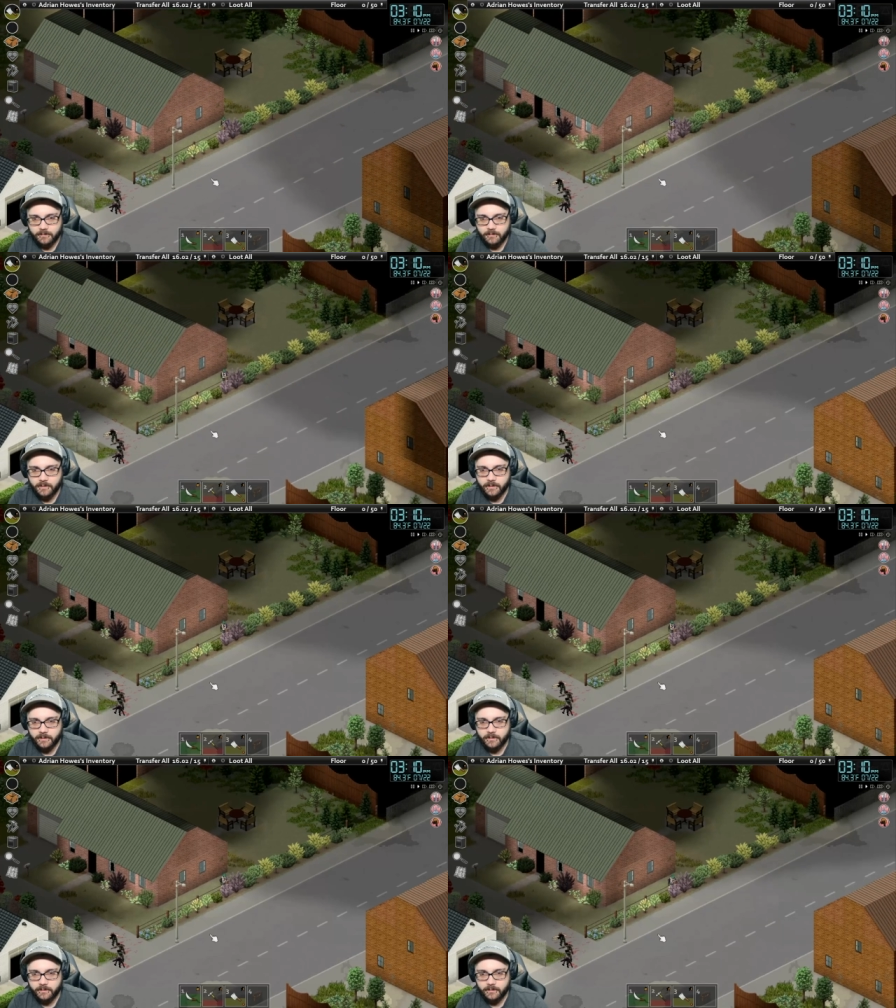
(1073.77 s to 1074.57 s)
You
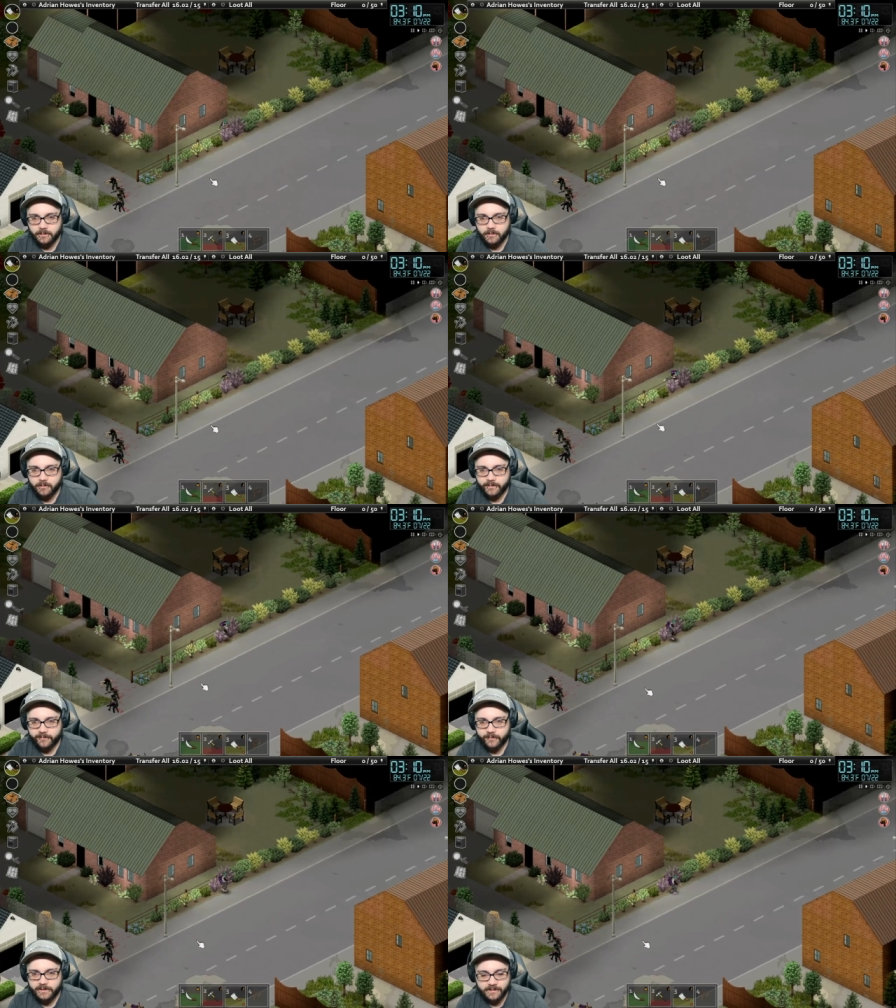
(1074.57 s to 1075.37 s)
gonna go over the
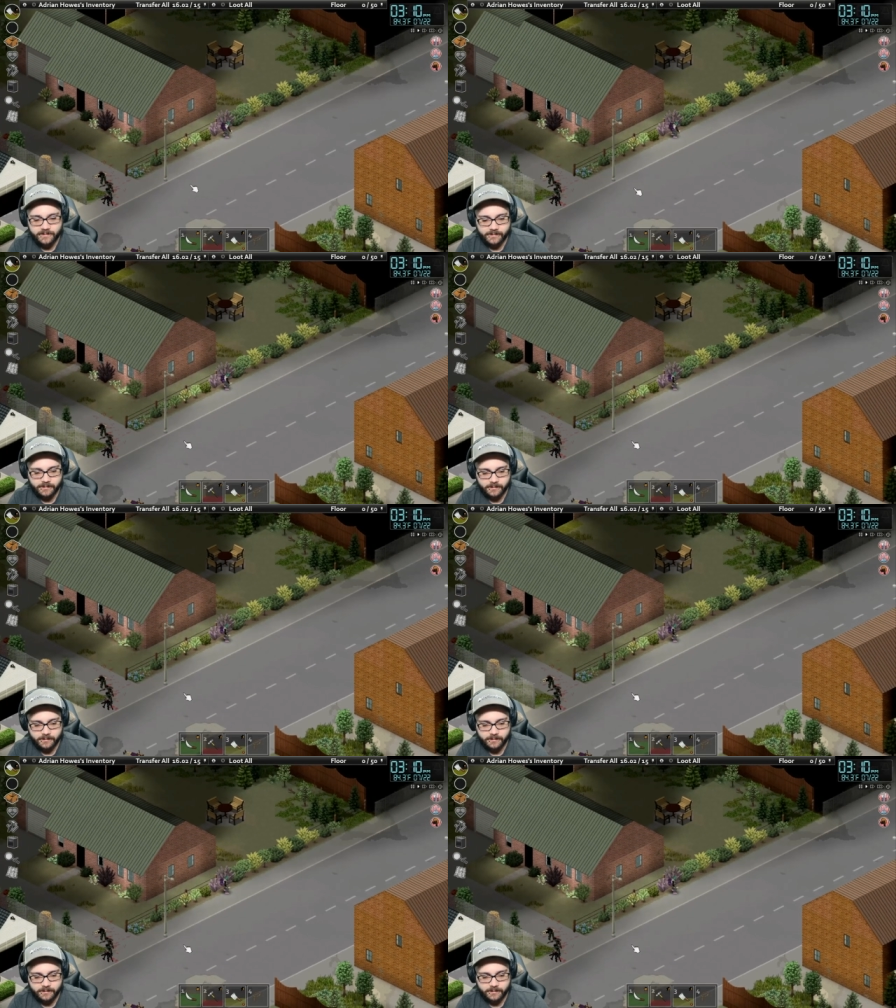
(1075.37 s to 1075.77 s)
fence?